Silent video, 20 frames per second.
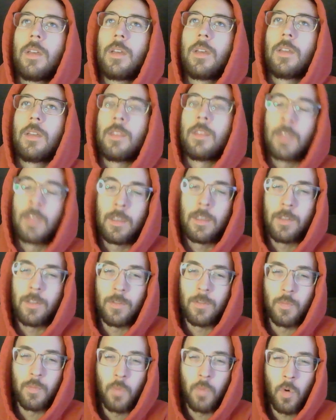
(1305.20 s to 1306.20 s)
this is
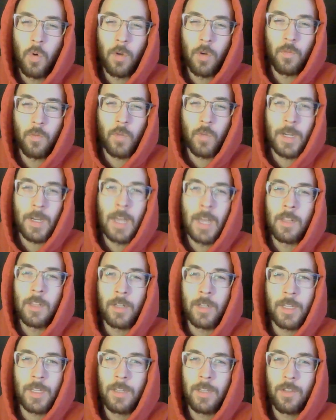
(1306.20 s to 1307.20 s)
more what I
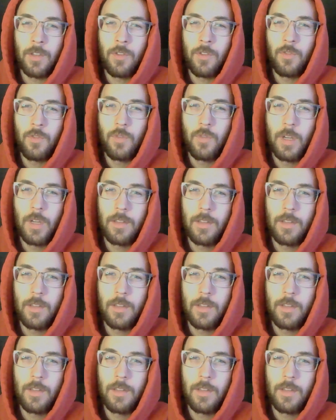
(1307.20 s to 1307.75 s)
look into.